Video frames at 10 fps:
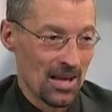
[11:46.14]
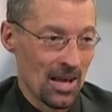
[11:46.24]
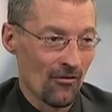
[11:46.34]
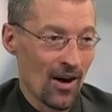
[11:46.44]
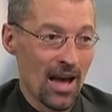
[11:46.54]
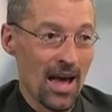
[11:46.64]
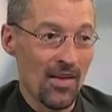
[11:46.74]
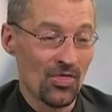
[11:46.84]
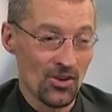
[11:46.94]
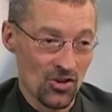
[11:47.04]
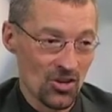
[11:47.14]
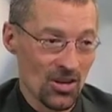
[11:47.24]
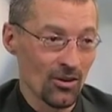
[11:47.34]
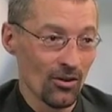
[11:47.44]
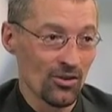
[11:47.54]
If I had the
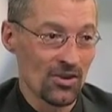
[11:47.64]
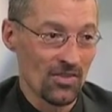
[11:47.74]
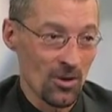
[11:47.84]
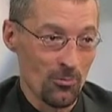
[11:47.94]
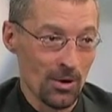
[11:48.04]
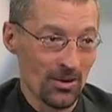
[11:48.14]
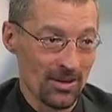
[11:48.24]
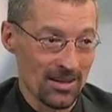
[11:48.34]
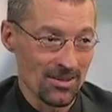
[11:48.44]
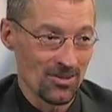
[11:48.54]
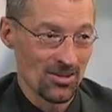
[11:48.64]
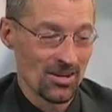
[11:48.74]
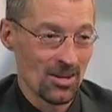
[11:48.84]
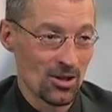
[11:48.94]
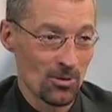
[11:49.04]
skills and the abilities
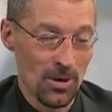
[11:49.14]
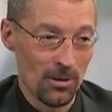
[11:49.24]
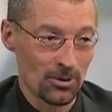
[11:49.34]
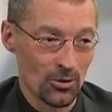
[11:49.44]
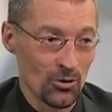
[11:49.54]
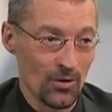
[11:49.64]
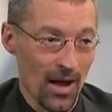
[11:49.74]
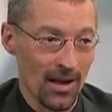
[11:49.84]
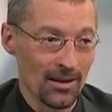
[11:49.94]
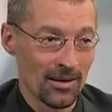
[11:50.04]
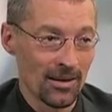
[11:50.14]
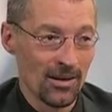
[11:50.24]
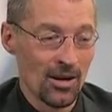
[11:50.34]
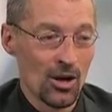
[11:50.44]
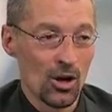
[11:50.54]
to be able to do that.
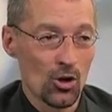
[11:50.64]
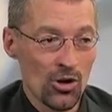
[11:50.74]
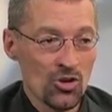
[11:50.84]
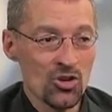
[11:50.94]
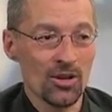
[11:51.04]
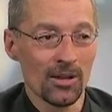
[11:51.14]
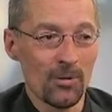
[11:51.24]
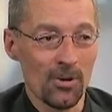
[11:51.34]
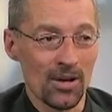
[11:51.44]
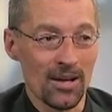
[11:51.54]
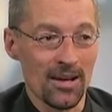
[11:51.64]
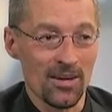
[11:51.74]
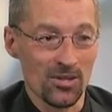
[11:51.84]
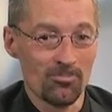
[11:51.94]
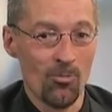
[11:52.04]
Christian liberty
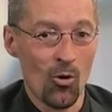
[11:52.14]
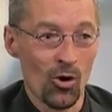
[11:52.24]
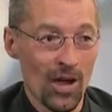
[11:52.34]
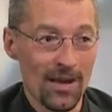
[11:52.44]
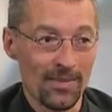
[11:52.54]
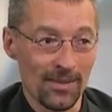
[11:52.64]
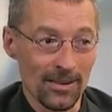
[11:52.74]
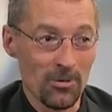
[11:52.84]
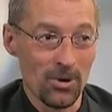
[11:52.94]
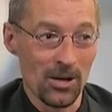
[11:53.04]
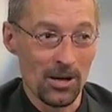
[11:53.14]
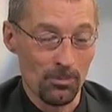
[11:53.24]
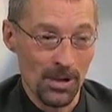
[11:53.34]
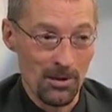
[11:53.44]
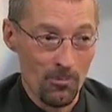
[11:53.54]
is more like the liberty to
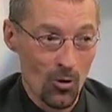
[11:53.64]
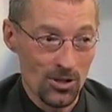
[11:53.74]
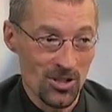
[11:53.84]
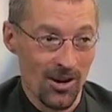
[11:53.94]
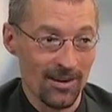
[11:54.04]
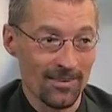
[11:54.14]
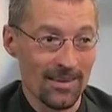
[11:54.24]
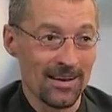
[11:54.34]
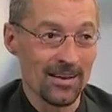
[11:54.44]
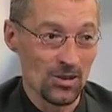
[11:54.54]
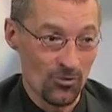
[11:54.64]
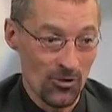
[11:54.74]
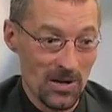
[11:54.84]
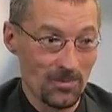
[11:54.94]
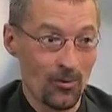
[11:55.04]
play Mozart than it is
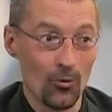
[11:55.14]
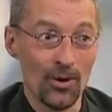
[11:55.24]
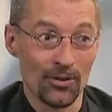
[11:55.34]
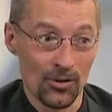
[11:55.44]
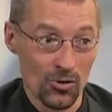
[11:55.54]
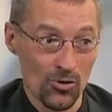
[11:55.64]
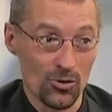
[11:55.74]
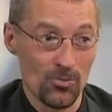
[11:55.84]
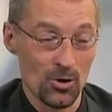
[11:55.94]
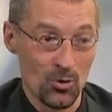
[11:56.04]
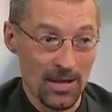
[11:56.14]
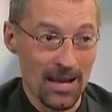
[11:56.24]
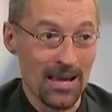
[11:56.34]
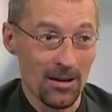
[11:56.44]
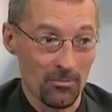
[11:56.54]
freedom of will to choose between
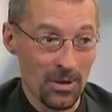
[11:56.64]
A and